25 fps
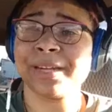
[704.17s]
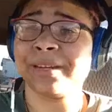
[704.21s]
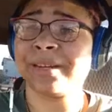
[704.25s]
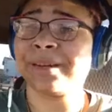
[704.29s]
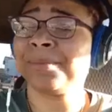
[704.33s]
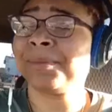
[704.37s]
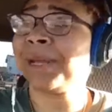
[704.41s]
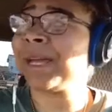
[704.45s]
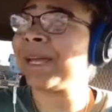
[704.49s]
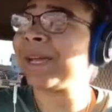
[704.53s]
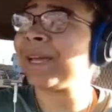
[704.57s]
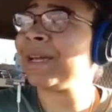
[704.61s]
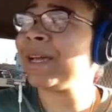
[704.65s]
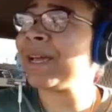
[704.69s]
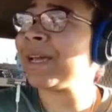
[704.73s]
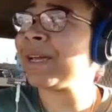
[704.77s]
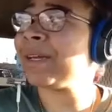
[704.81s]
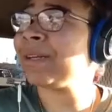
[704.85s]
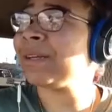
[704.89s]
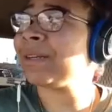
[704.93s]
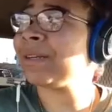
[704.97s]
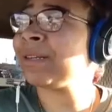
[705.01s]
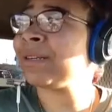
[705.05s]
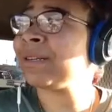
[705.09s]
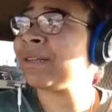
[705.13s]
and I'm like,
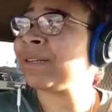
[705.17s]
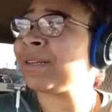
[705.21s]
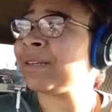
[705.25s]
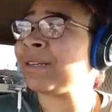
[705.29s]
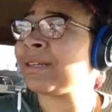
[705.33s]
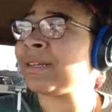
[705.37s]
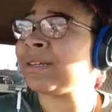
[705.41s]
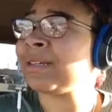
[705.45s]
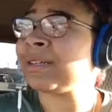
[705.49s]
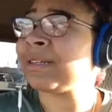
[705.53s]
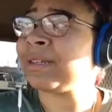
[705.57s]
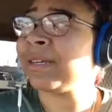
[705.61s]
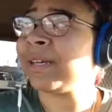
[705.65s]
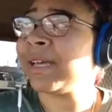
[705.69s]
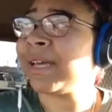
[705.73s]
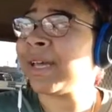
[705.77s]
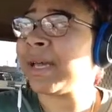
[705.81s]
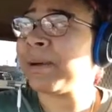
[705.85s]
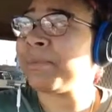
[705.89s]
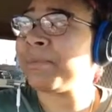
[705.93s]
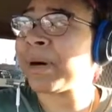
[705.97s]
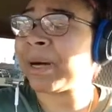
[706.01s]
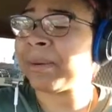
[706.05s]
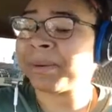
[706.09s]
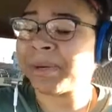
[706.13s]
he
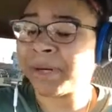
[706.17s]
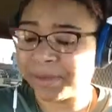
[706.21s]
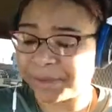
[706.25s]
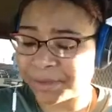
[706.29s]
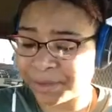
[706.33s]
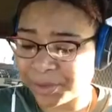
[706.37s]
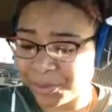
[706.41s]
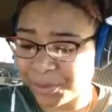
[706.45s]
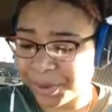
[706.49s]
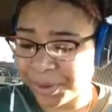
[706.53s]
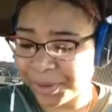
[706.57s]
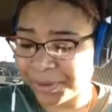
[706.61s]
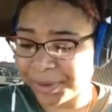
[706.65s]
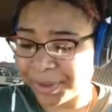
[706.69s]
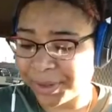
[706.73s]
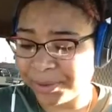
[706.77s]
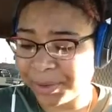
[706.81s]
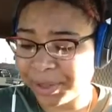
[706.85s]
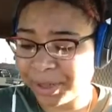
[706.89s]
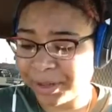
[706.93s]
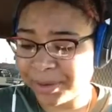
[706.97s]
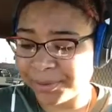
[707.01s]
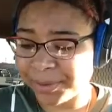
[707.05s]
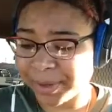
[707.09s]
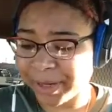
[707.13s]
ain't pop culture worthy,
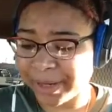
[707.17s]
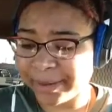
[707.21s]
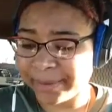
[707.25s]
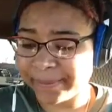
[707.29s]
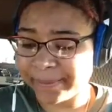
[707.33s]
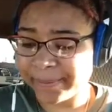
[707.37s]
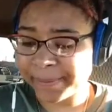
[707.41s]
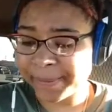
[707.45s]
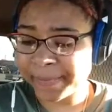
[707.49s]
but all right.